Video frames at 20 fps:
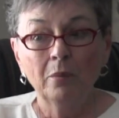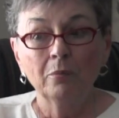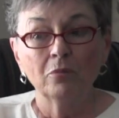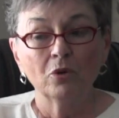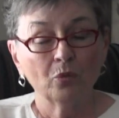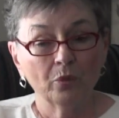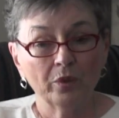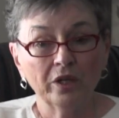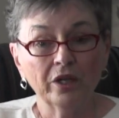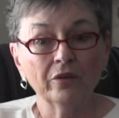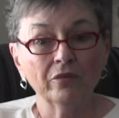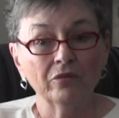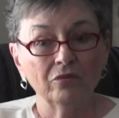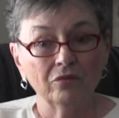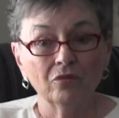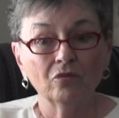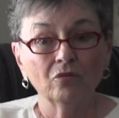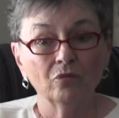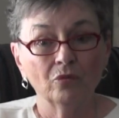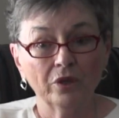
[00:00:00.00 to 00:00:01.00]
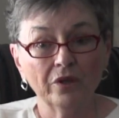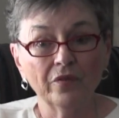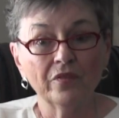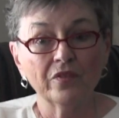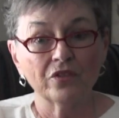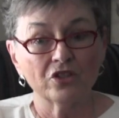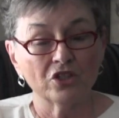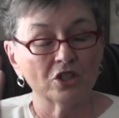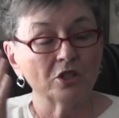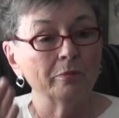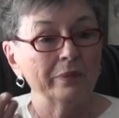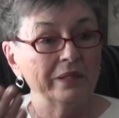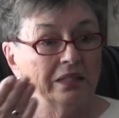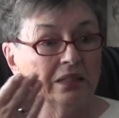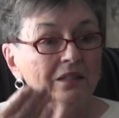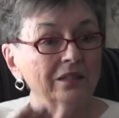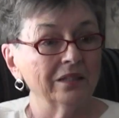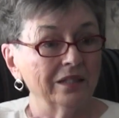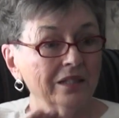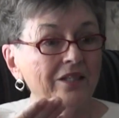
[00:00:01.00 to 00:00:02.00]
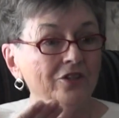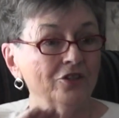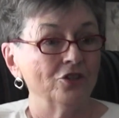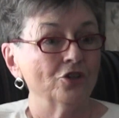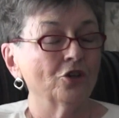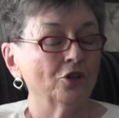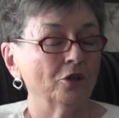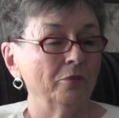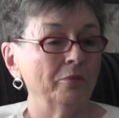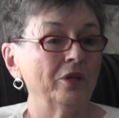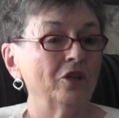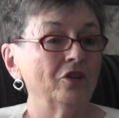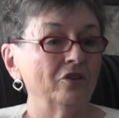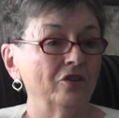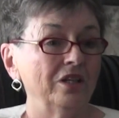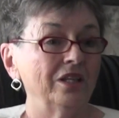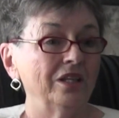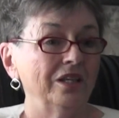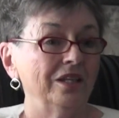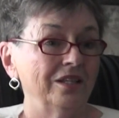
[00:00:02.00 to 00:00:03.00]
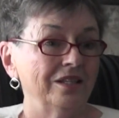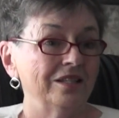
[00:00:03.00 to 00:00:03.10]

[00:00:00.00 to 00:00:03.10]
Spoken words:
but we're the stability in your community,